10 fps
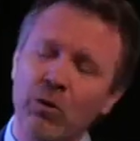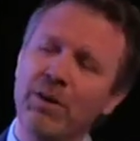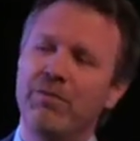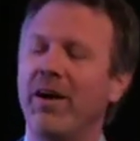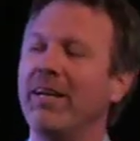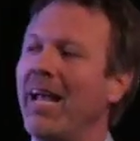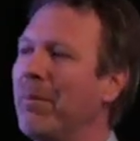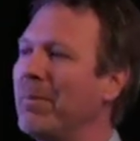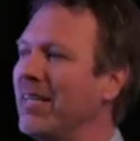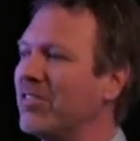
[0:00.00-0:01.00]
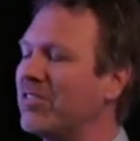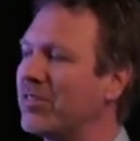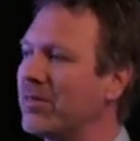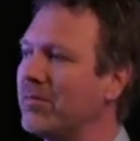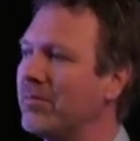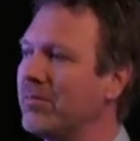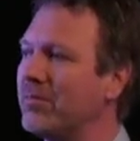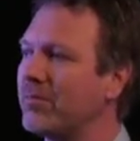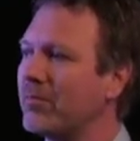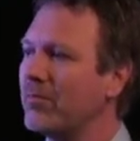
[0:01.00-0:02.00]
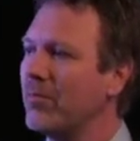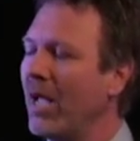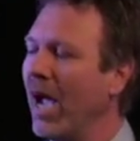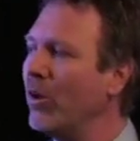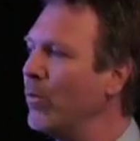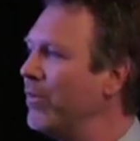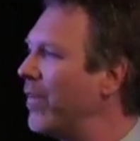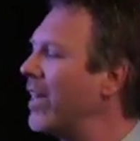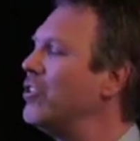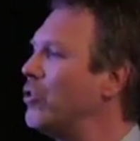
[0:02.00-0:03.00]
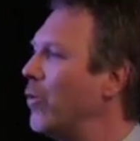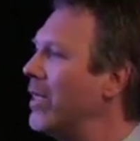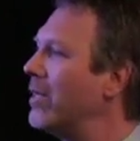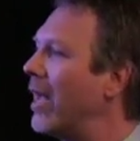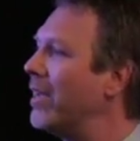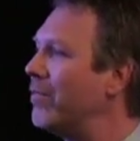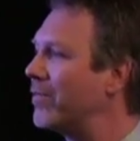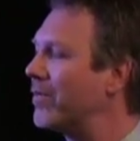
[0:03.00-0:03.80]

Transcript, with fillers: do we find happiness? How do we find joy in life?